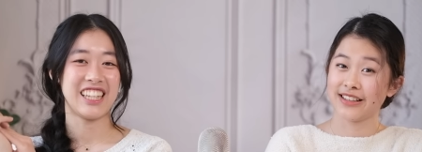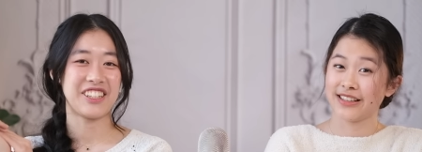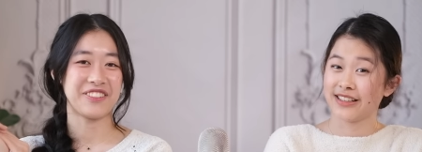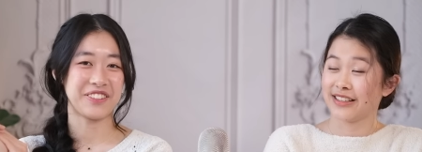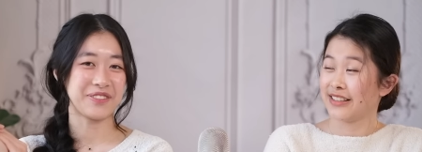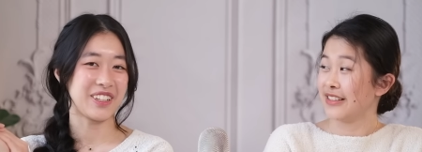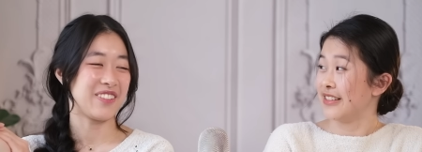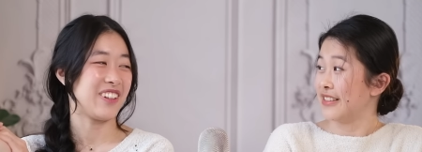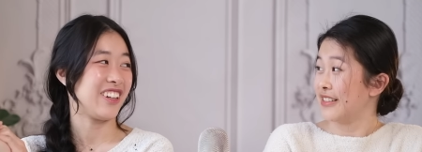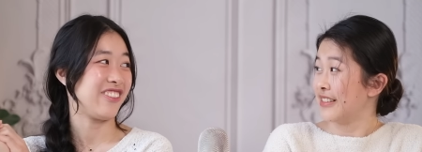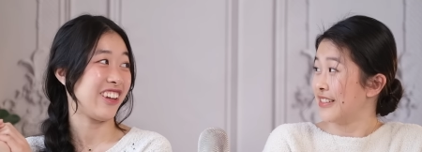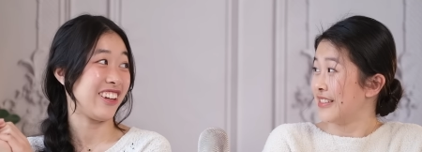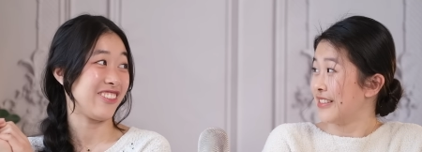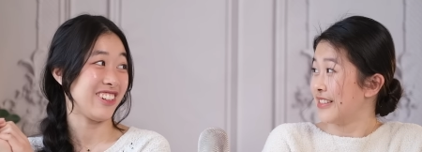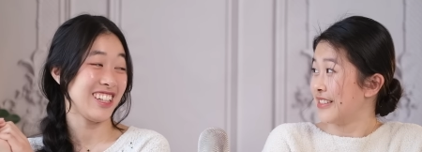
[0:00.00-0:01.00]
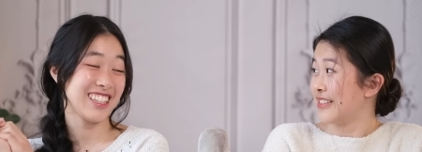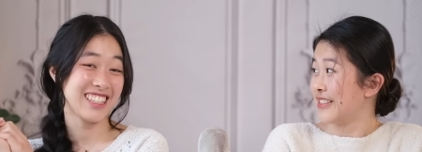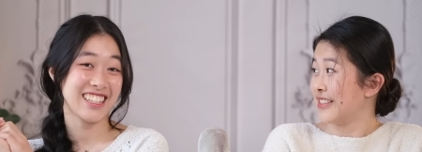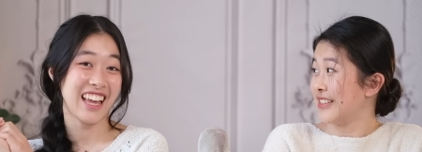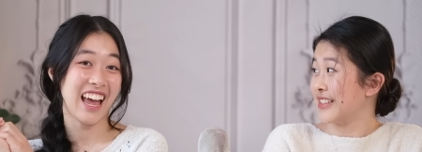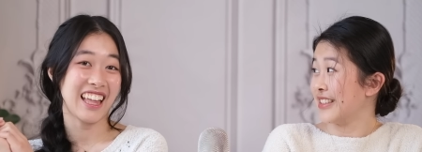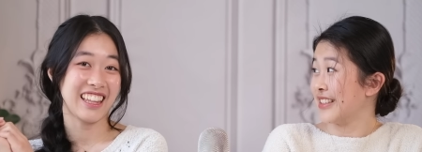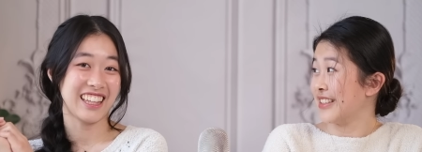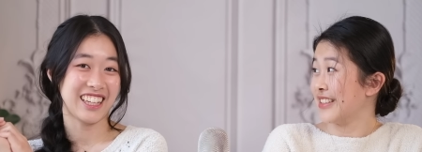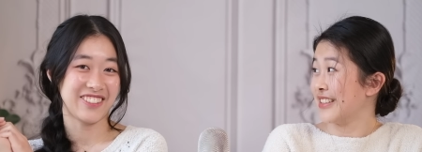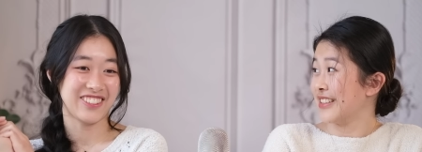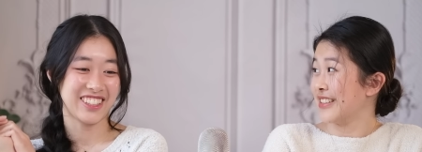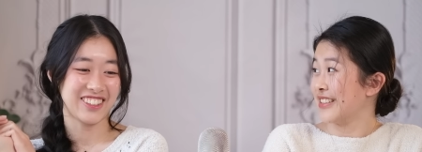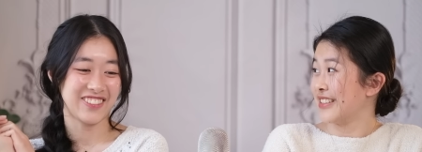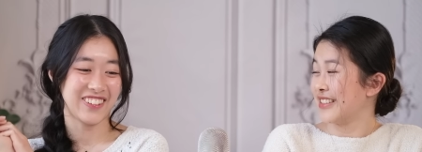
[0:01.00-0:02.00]
Speaker 1: This one's one of my favorites. I love
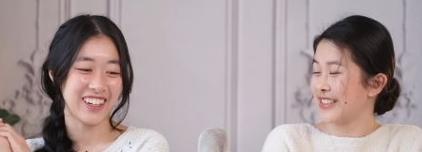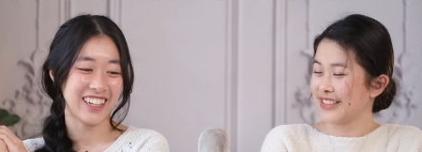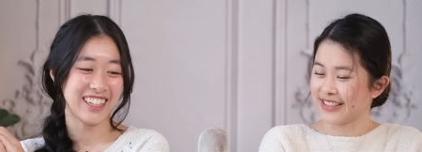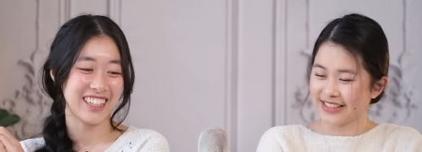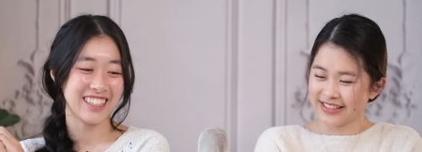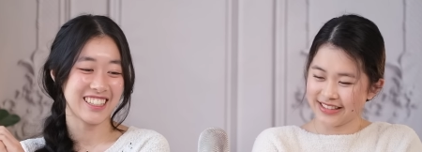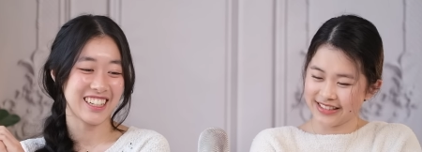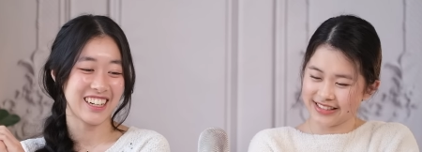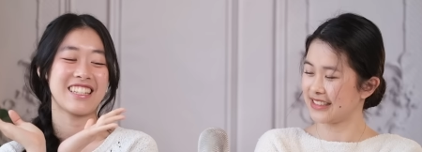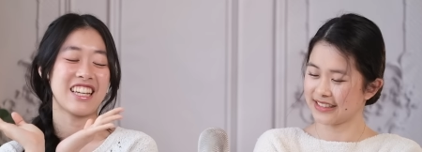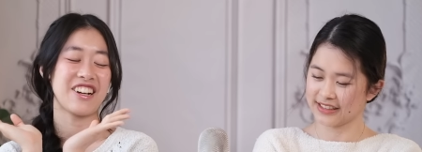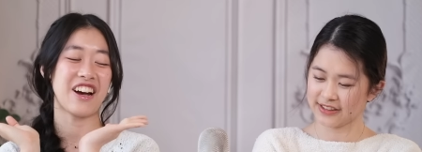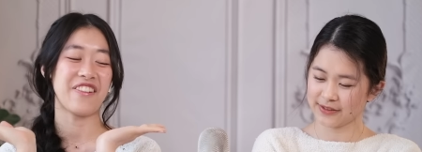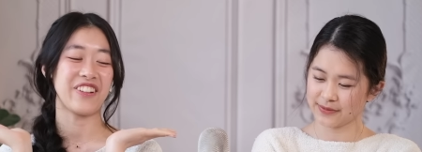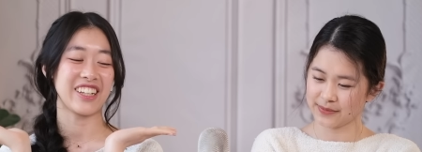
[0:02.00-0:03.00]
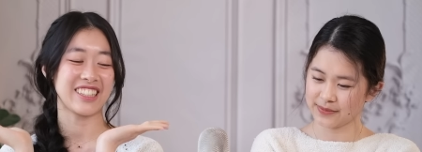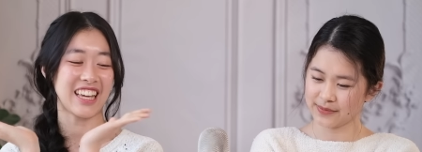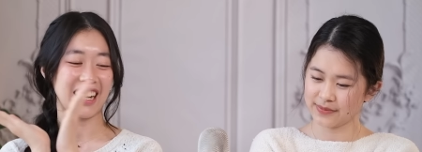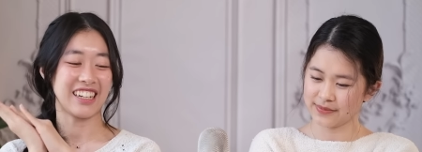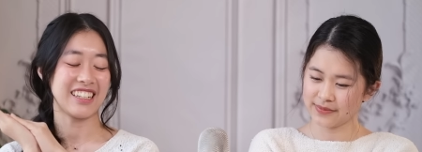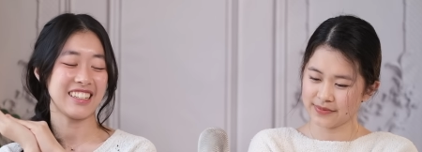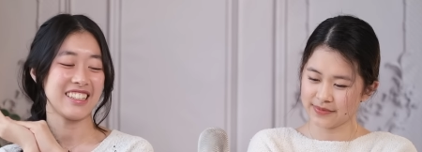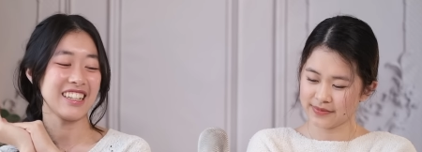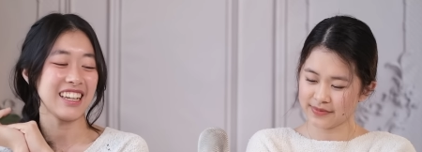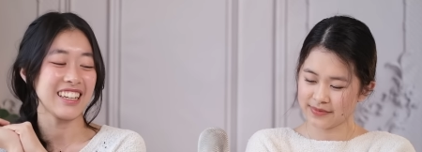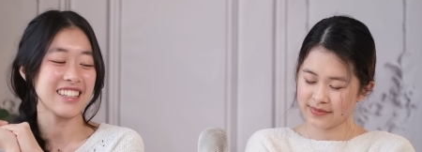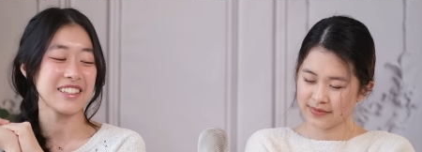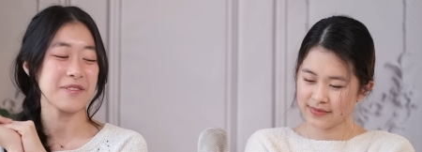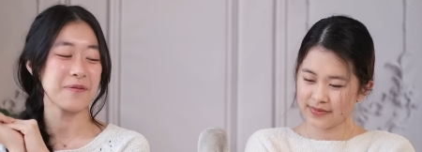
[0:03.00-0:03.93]
this variation, so I'm excited to see it.